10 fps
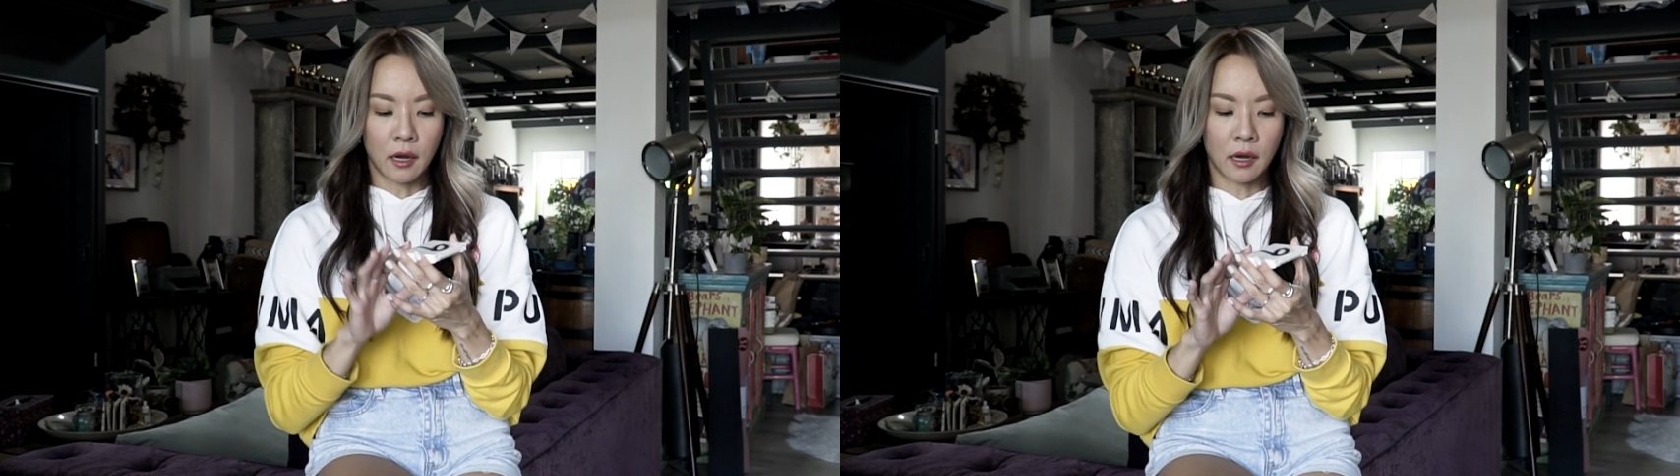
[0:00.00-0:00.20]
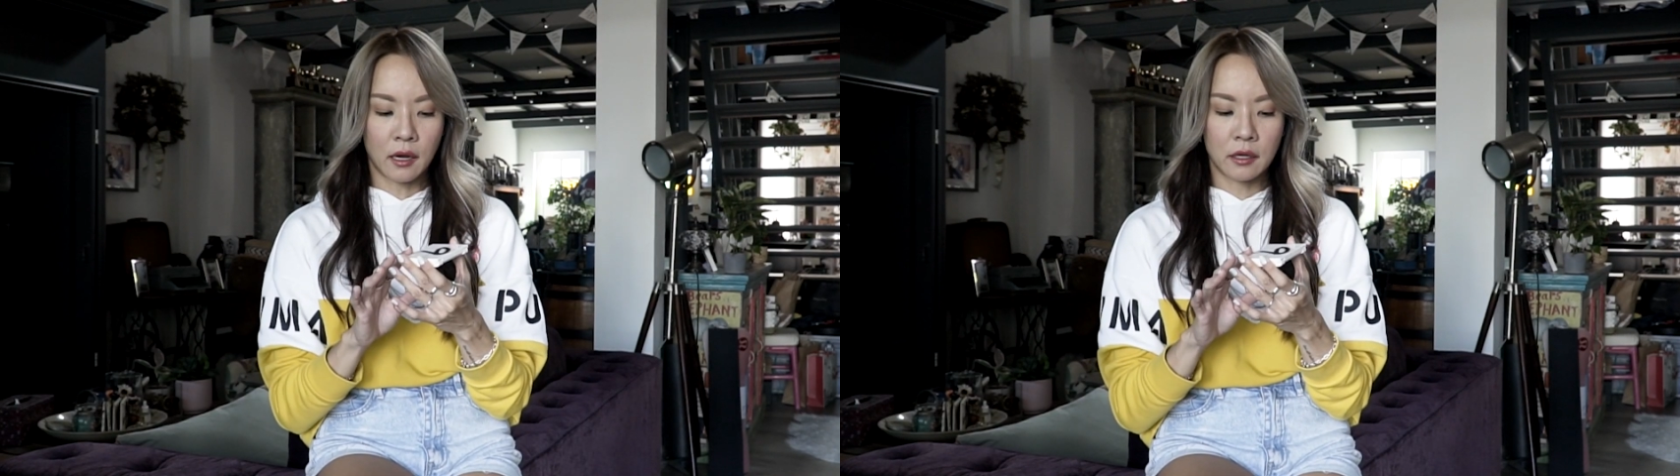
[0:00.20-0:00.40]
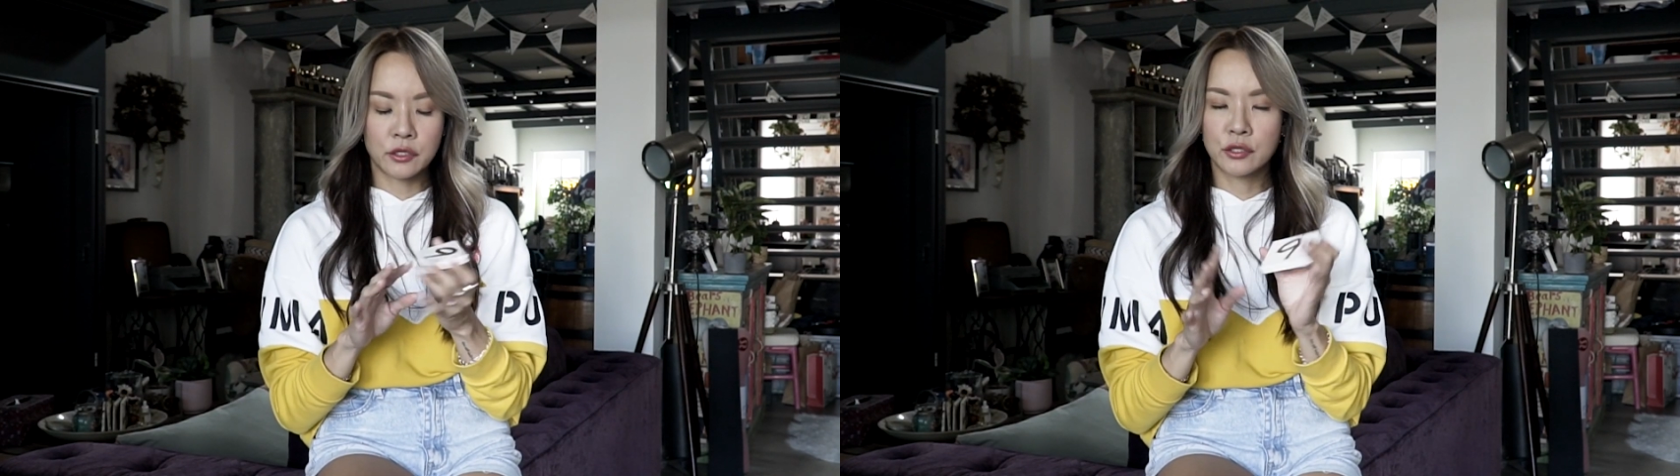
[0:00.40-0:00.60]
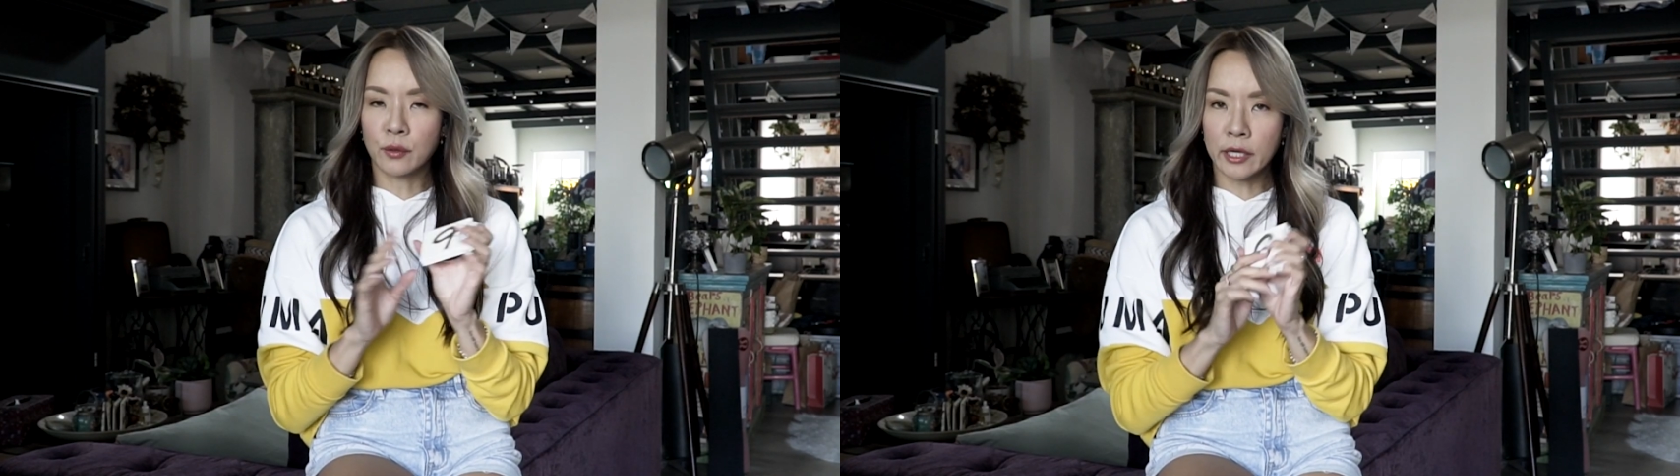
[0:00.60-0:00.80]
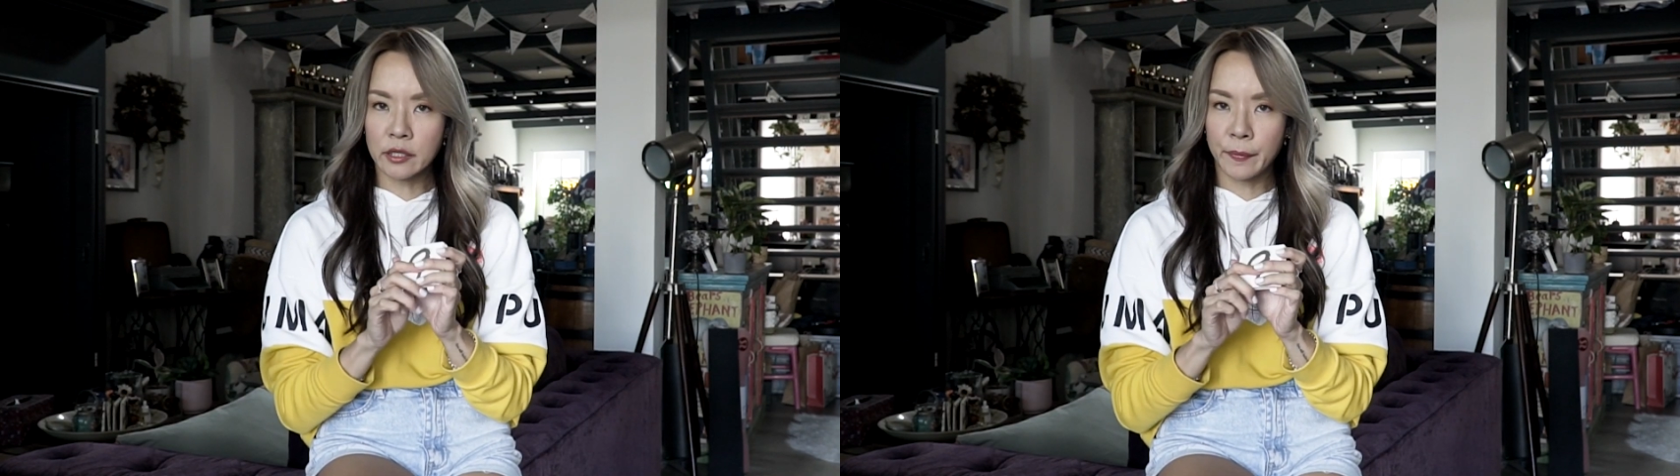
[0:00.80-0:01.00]

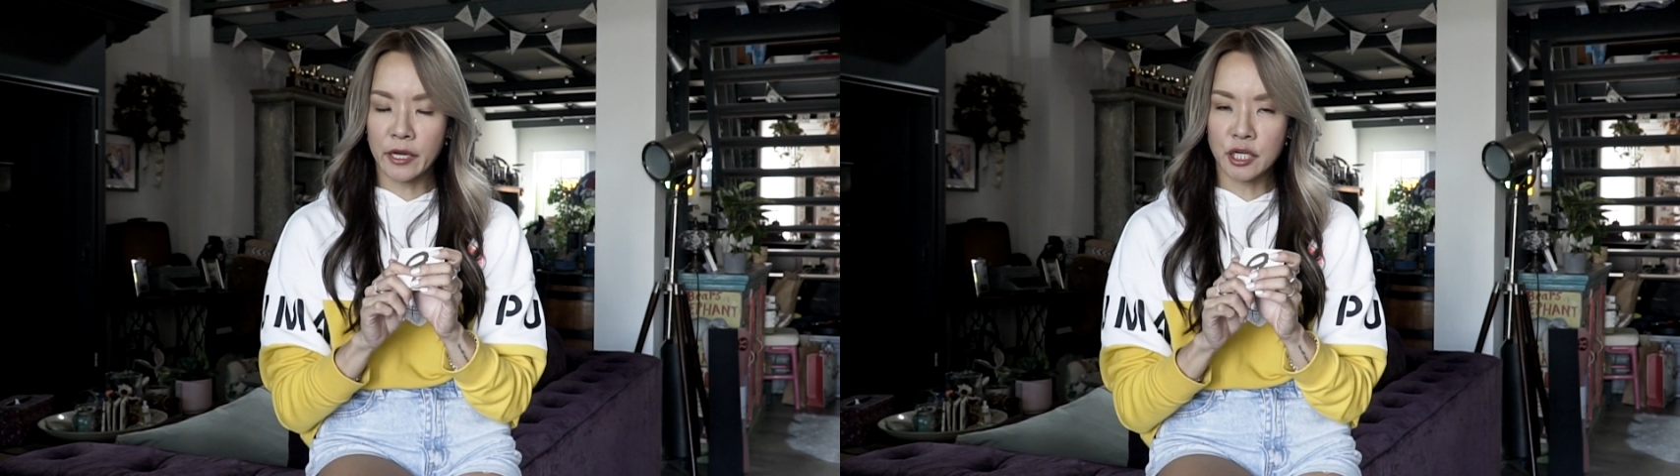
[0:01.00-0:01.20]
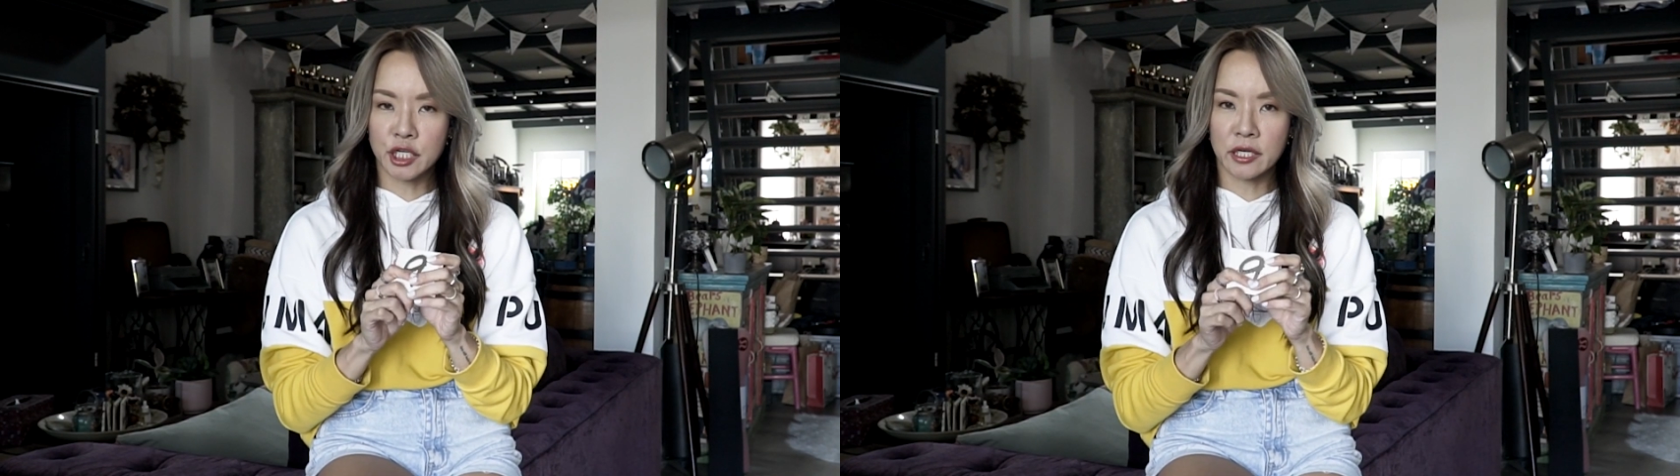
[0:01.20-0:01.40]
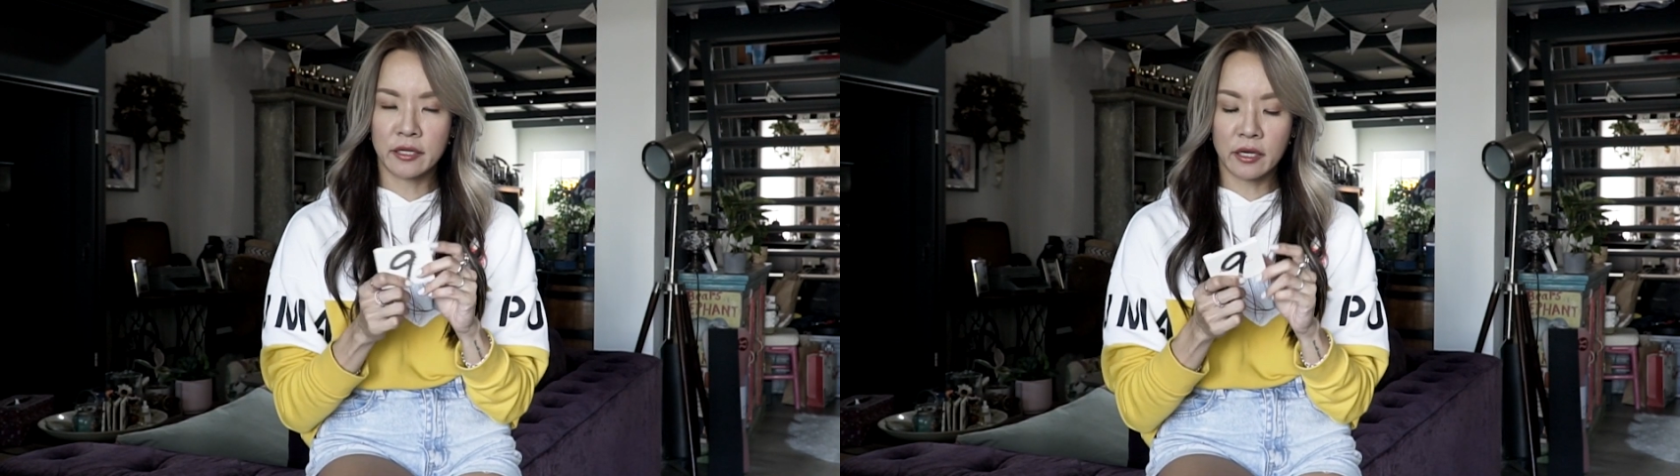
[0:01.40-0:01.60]
Don't like the packaging.